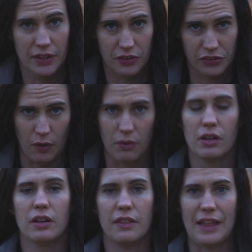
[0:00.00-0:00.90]
so
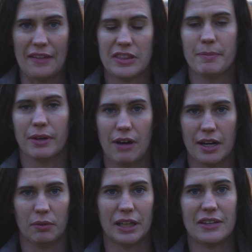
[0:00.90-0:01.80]
that's the
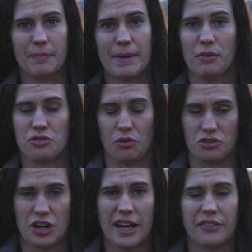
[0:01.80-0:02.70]
McGregor Releasing Bit with short
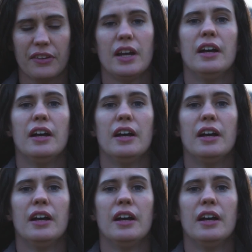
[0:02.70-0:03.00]
shanks.